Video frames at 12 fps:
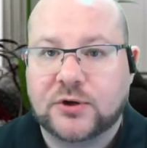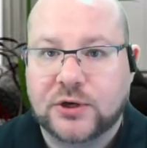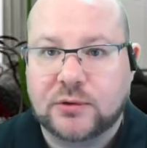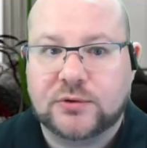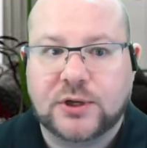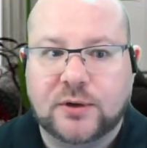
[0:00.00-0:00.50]

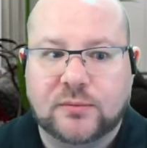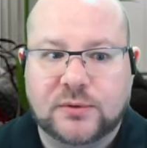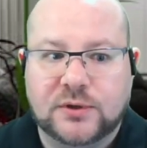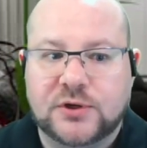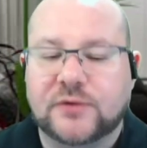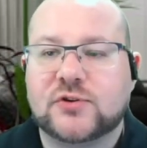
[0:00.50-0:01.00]
You do,
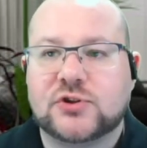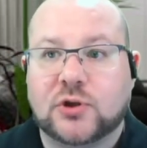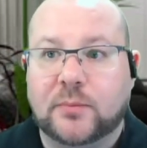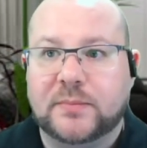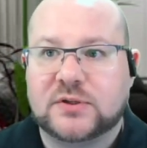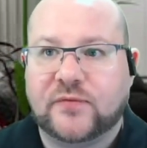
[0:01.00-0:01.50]
and you just
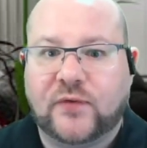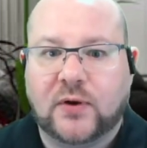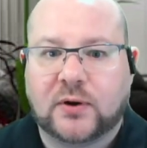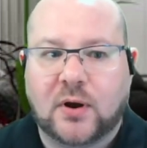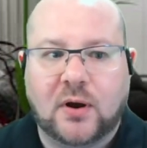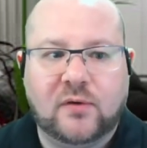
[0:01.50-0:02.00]
told me to
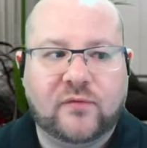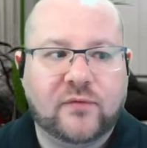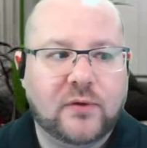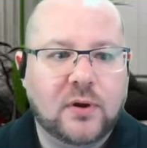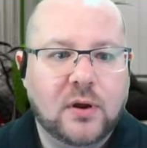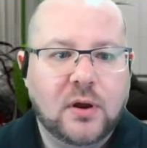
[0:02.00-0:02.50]
fuck off. You
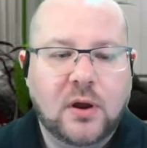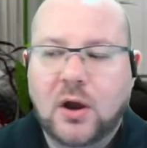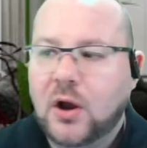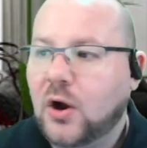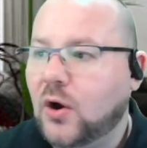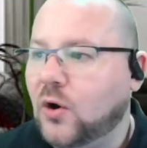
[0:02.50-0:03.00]
just said to
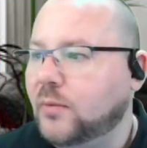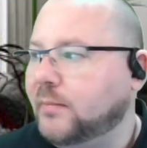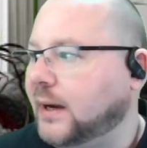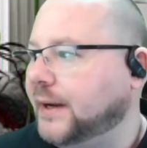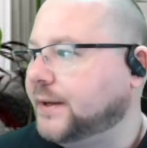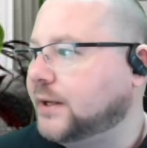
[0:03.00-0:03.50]
me. Oh
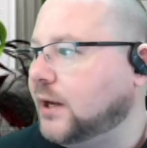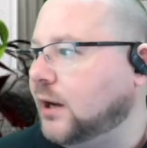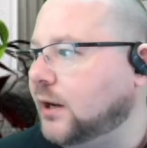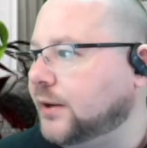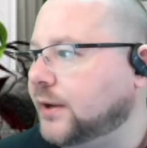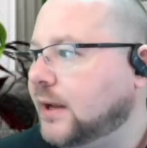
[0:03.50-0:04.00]
my
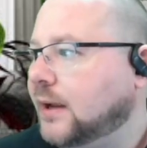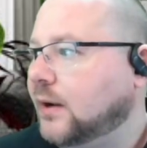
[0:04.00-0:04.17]
god!